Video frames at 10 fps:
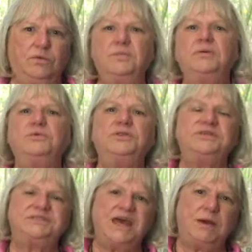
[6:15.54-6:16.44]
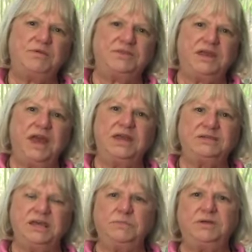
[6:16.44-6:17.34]
Remember the Sabbath day
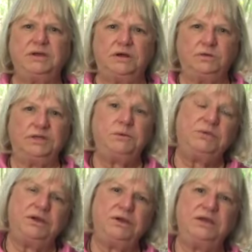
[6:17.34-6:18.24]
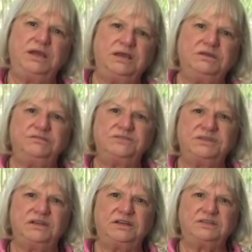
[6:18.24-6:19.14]
and keep it holy, period, end of
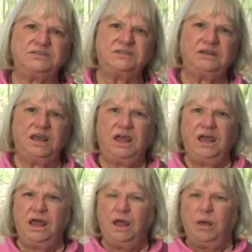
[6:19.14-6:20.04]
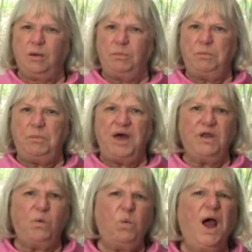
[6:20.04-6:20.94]
sentence.
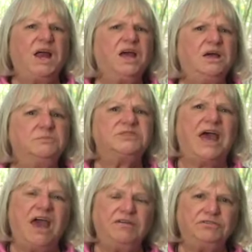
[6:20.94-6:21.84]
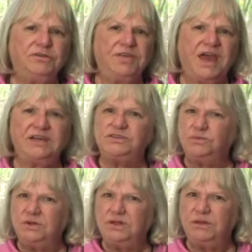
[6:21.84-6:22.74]
But what comes after that is
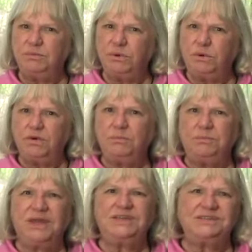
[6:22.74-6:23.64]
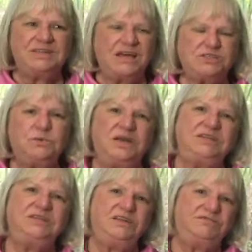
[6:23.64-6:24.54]
really important because that's
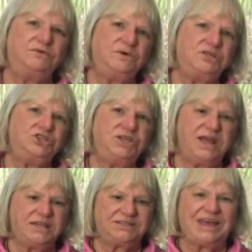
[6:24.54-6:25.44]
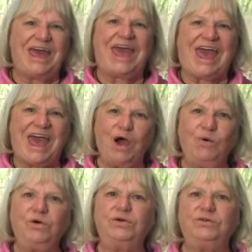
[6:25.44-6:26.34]
what differentiates
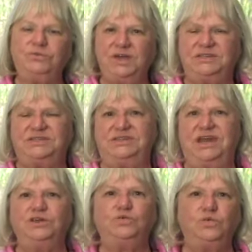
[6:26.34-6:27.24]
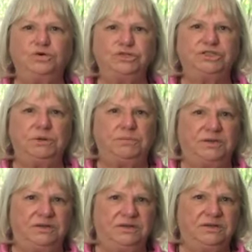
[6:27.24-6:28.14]
our rest and worship
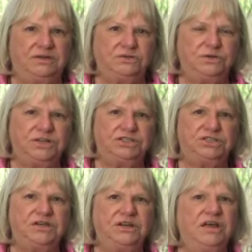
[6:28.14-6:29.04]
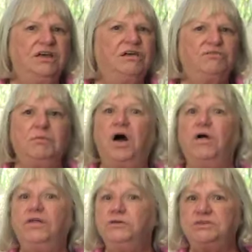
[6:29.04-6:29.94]
tradition from
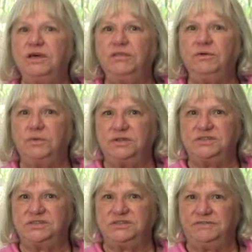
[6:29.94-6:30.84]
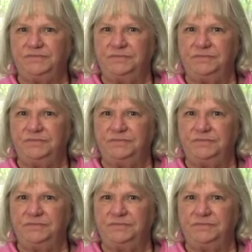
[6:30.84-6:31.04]
all those other ones.